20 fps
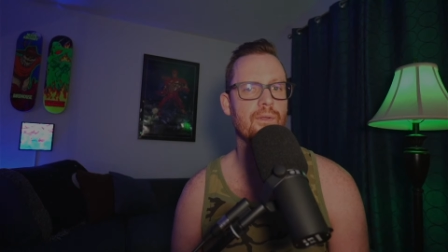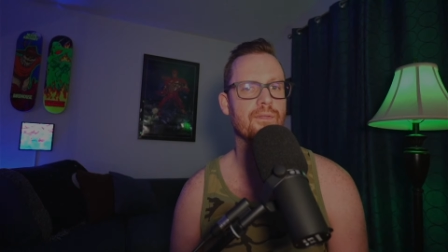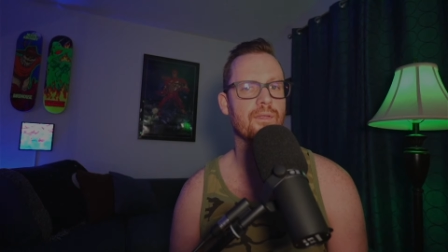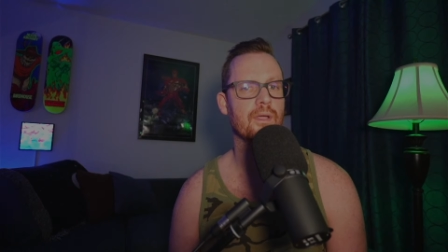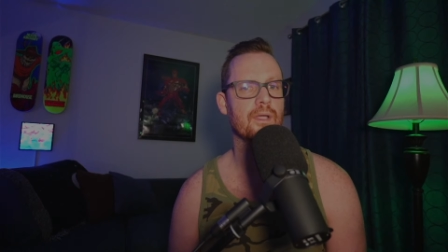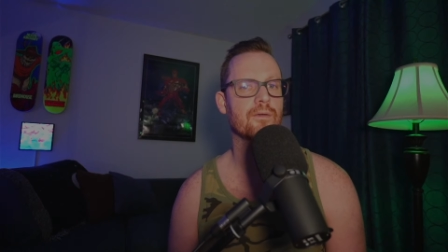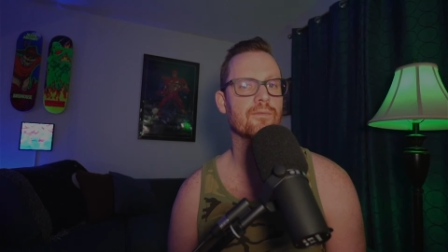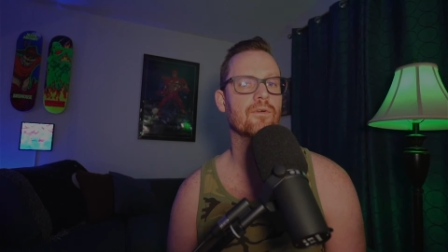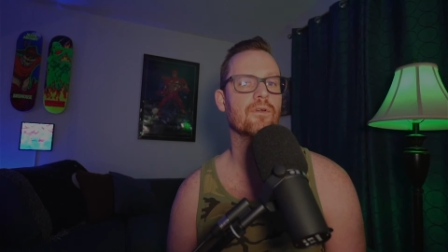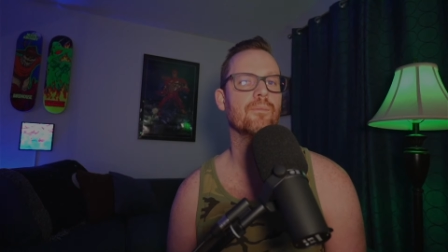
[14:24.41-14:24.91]

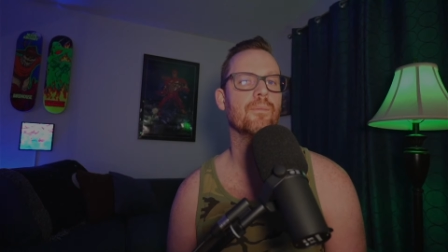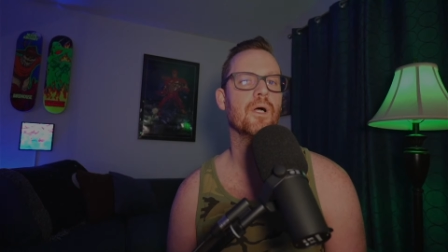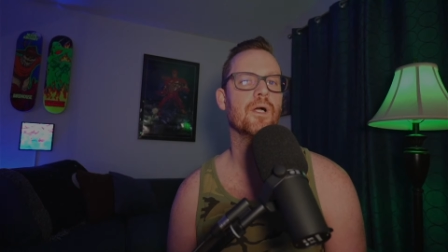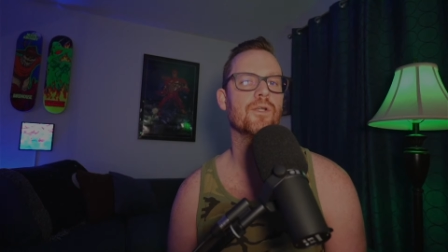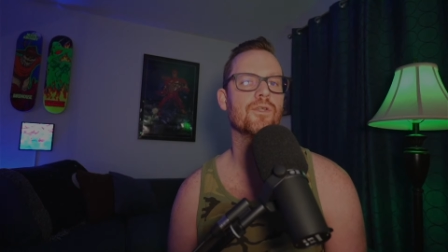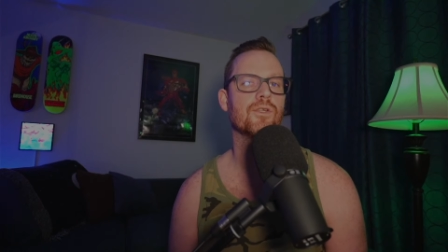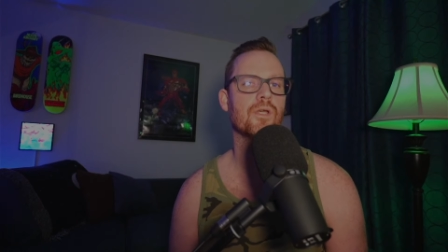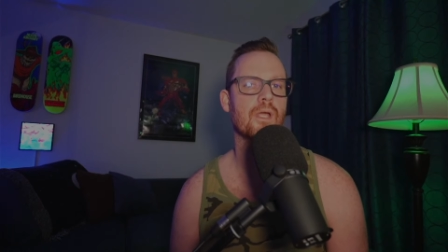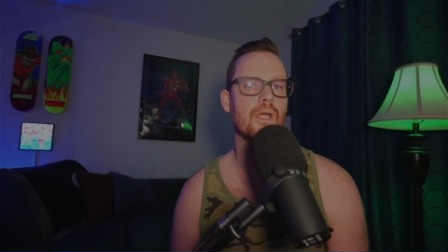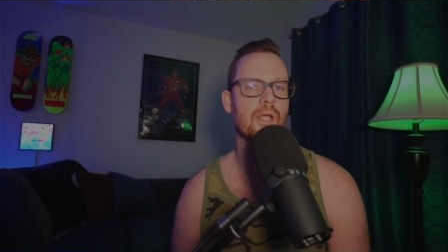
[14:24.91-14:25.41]
Thank you very
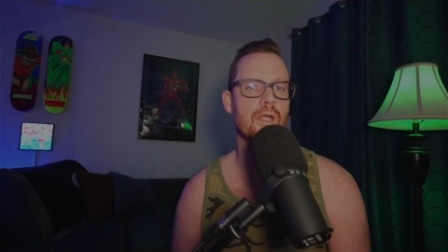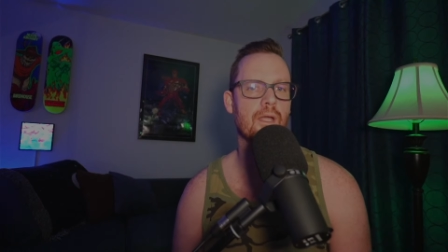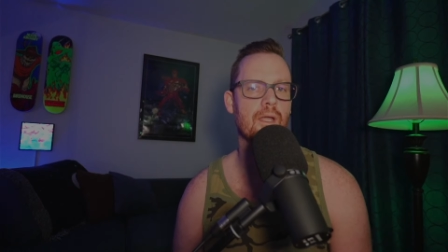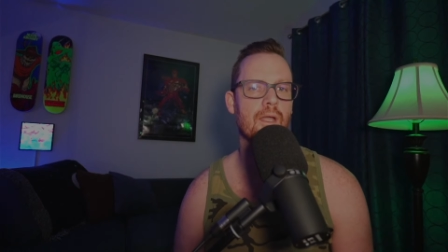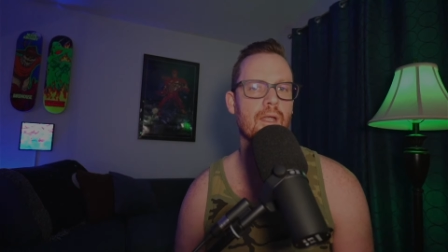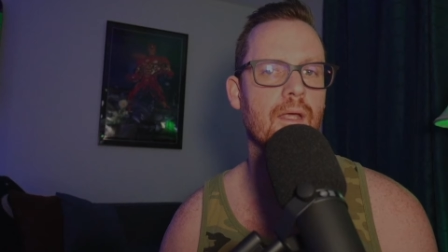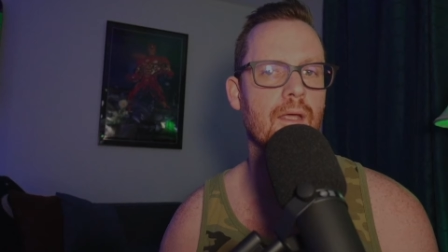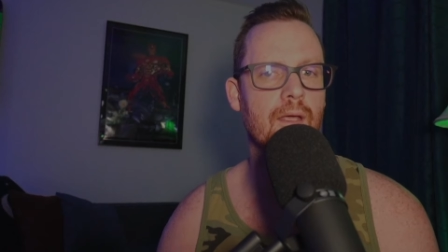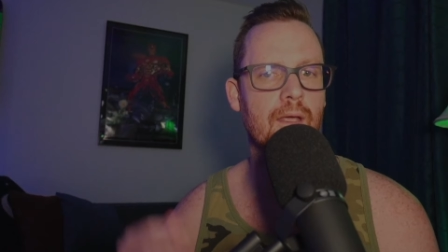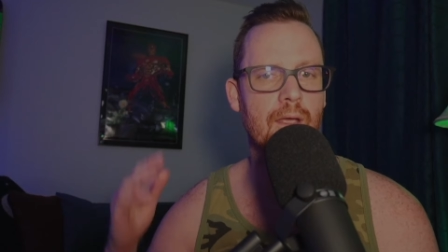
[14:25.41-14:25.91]
much, and
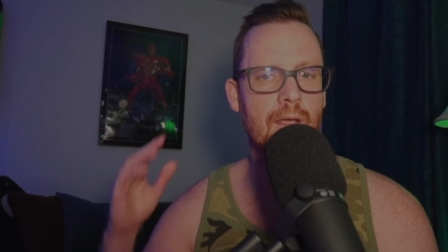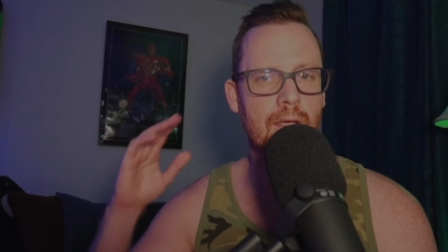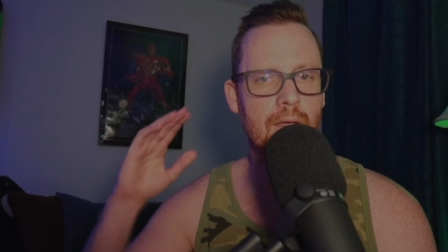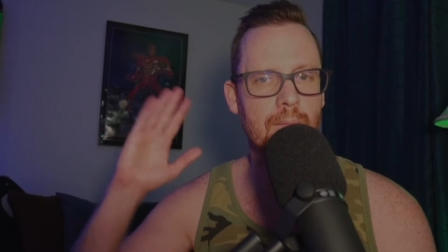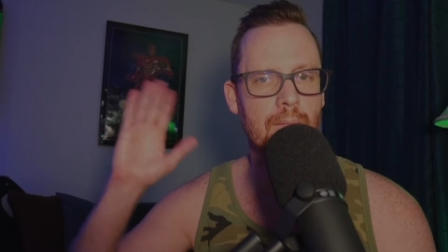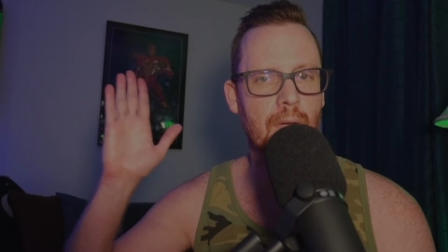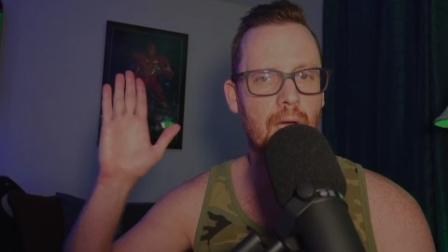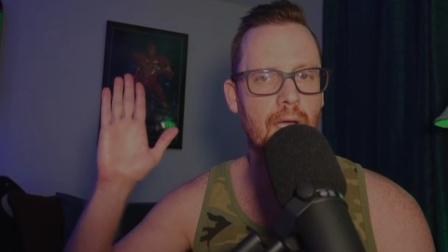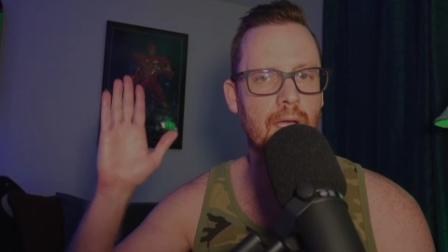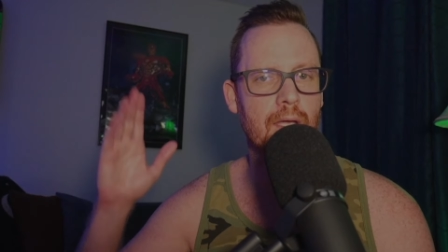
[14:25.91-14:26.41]

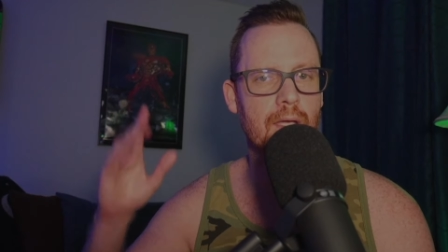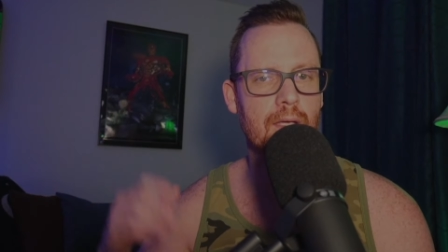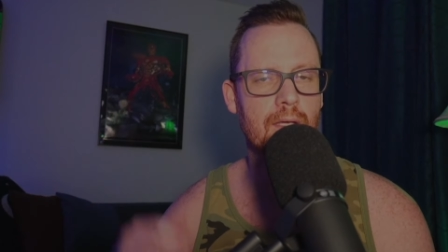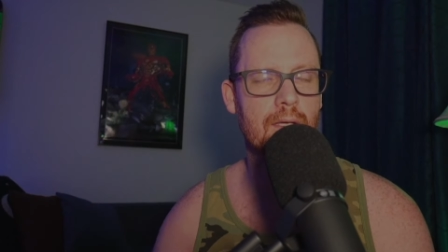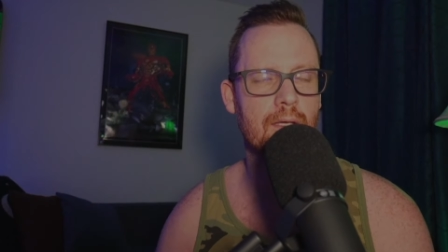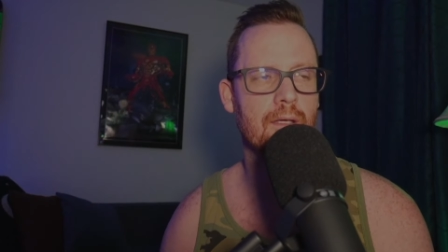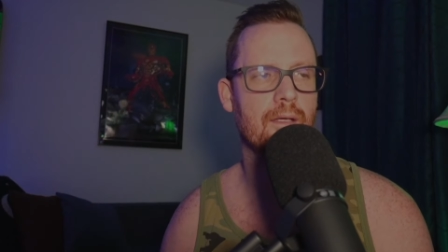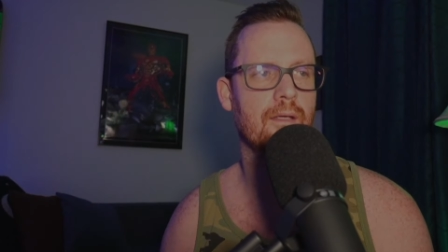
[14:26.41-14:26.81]
bye.